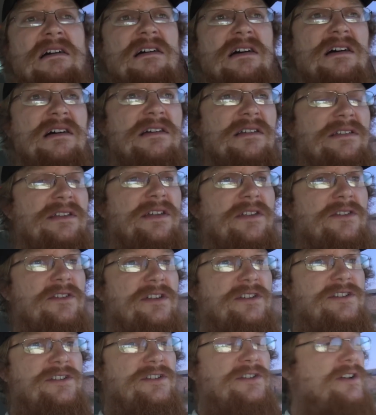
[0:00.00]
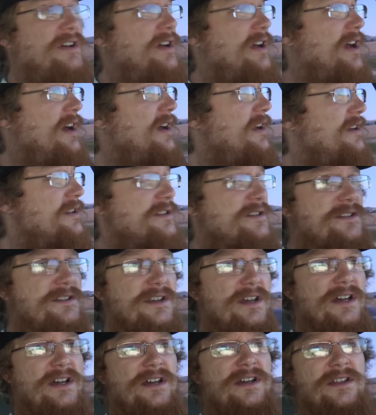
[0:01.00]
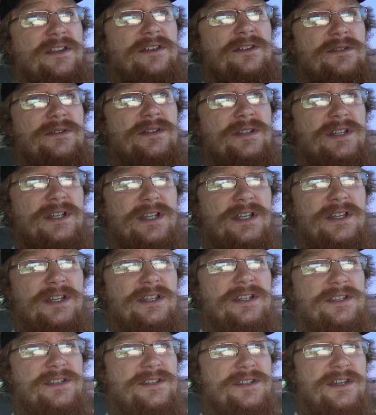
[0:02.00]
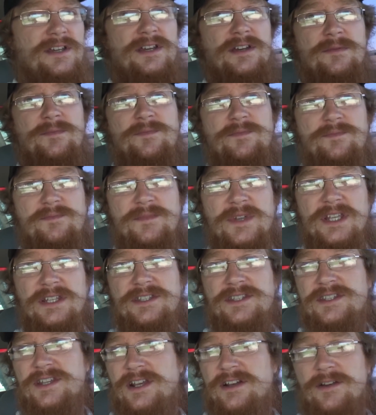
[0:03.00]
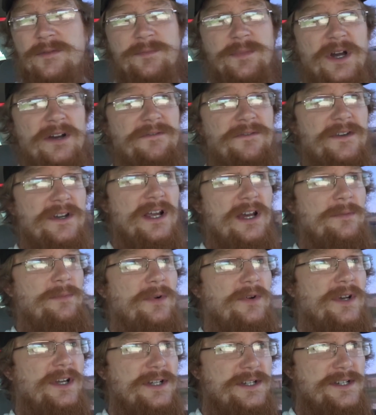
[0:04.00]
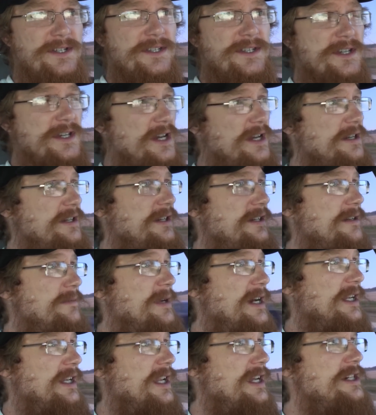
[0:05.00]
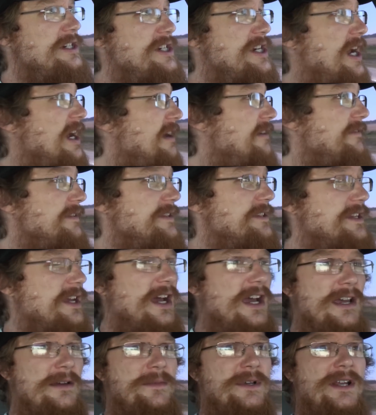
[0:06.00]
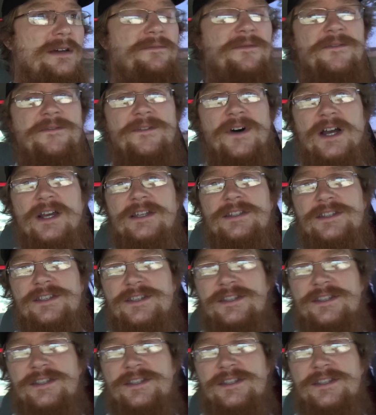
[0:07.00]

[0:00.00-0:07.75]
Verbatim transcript: Well, another issue I got is uh, the old lady's uh, meat sticker puffing operation's cutting into my lunch half in time, and I'm fucking